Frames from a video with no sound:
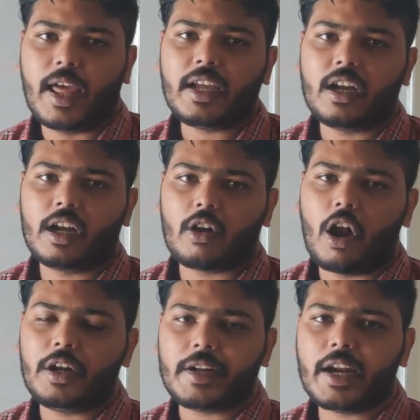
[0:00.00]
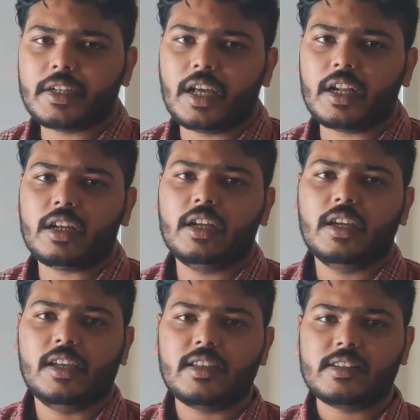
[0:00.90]
Like a contractor
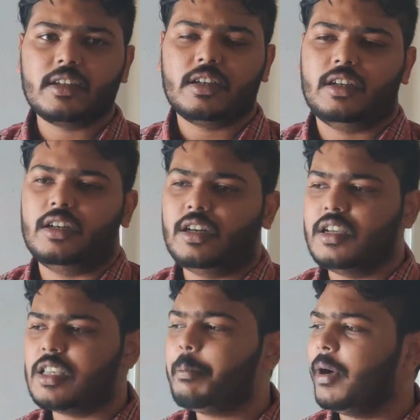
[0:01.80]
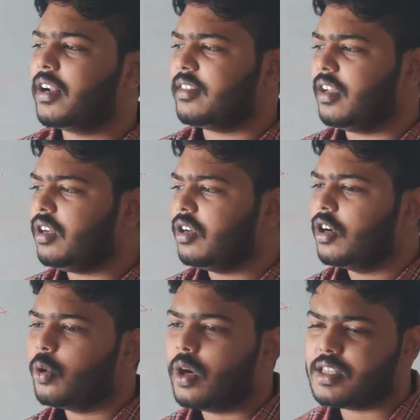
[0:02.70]
is a
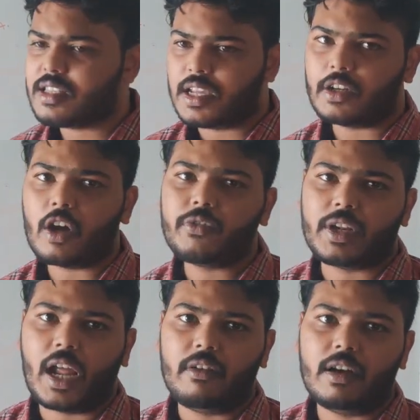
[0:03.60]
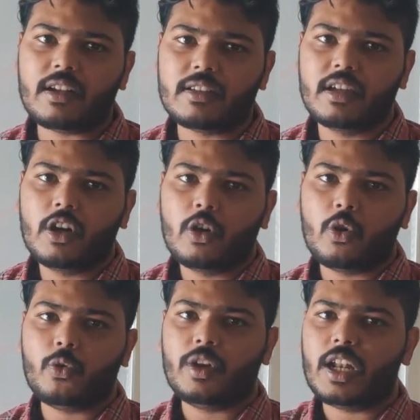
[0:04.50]
person who has a set of drivers
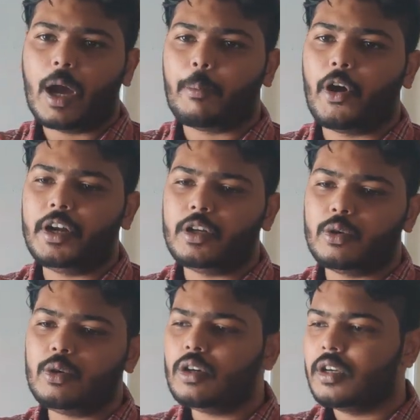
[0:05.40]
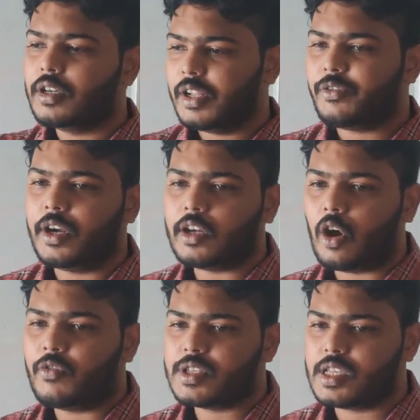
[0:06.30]
who will appoint to
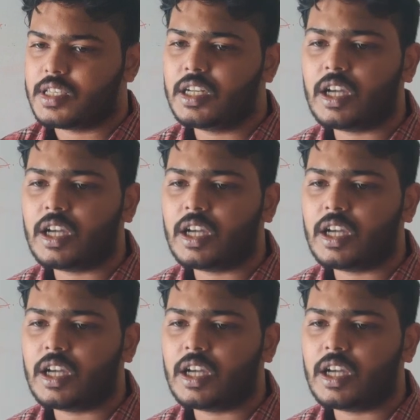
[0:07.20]
different offices.